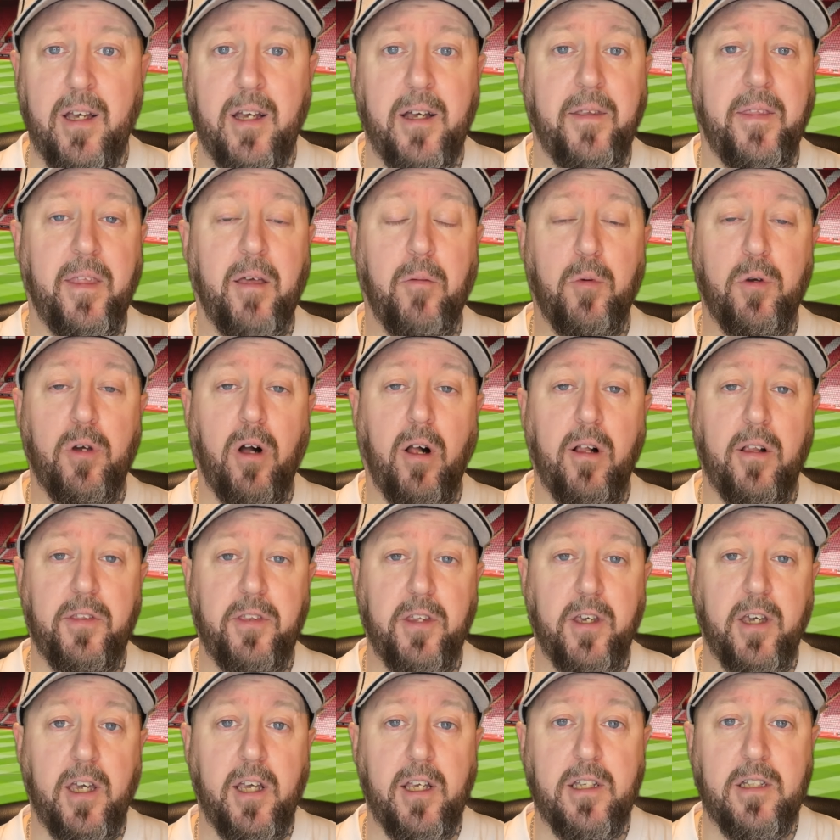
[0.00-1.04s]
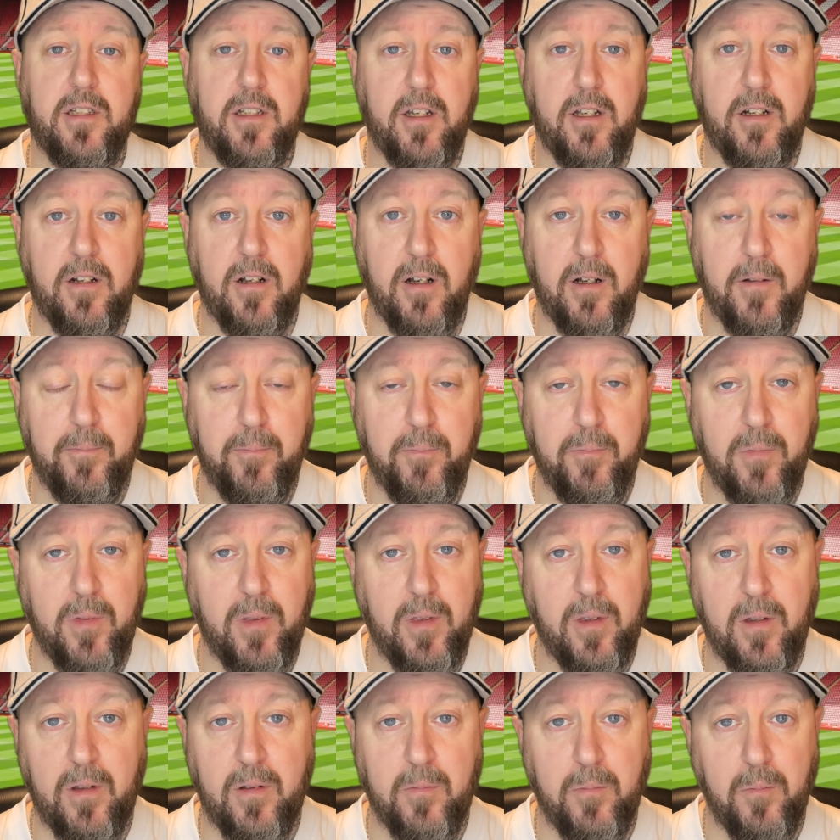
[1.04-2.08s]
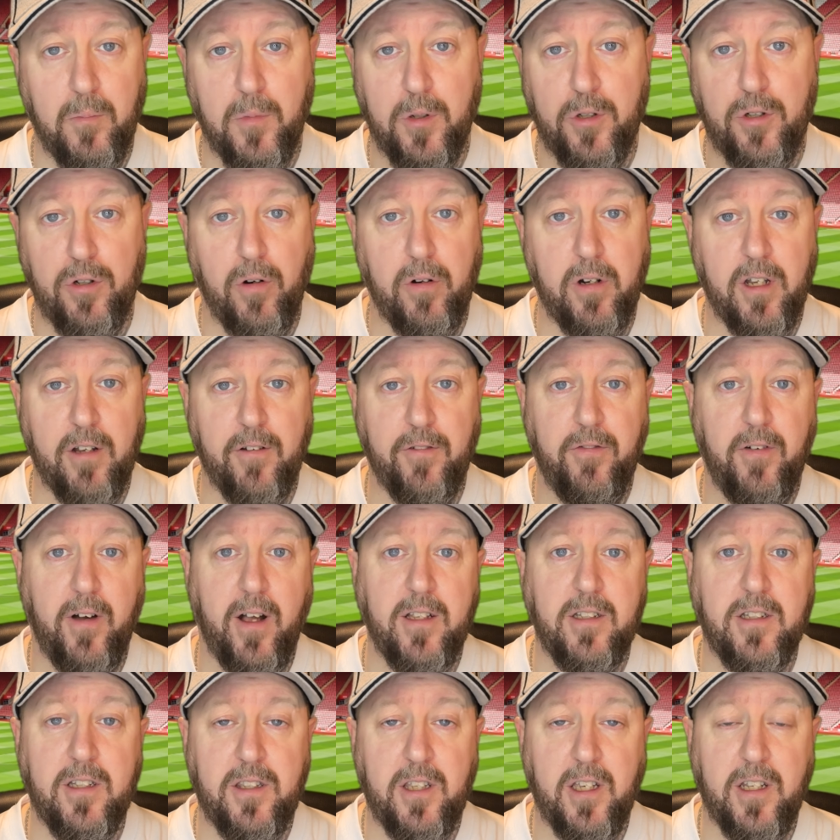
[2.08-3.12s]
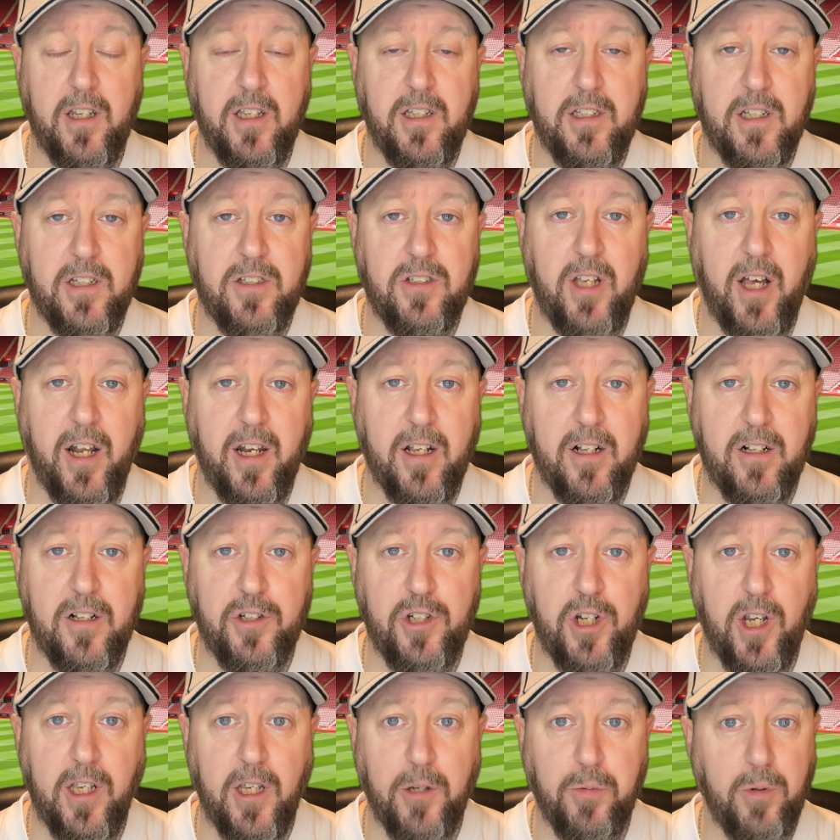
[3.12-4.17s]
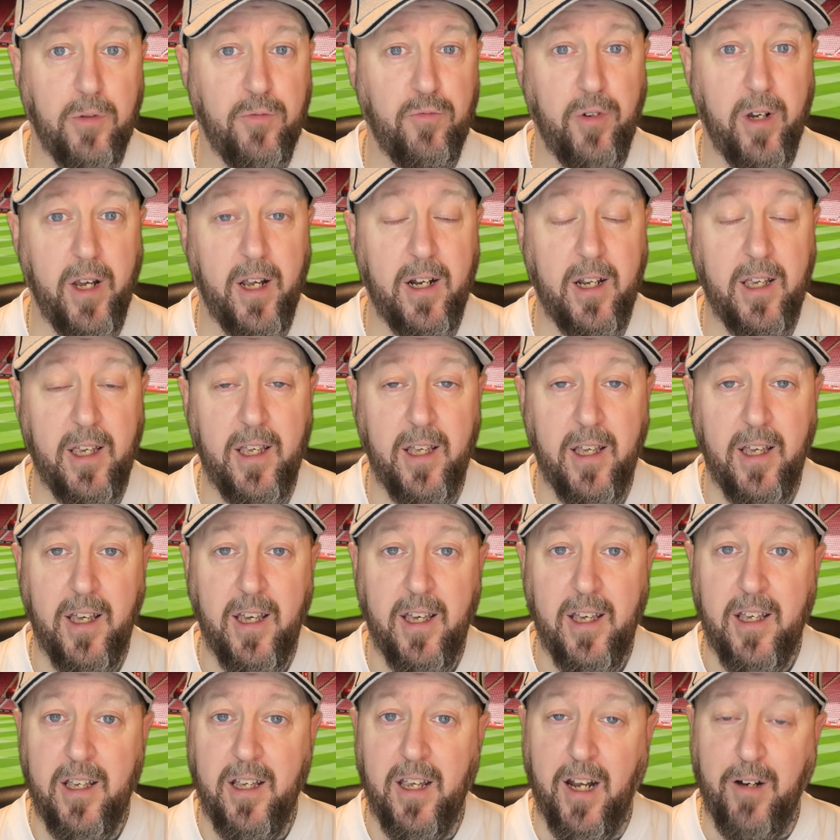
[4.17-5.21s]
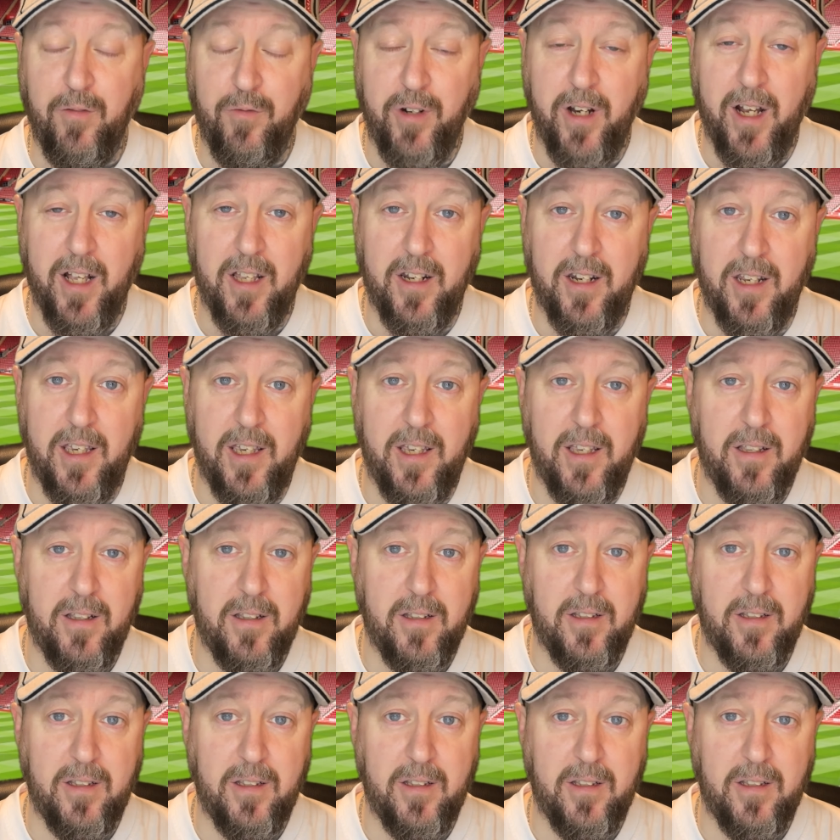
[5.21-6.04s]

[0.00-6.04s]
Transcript: and then we all think he's you know majority of fans I think he's this tactical genius, but really, in reality,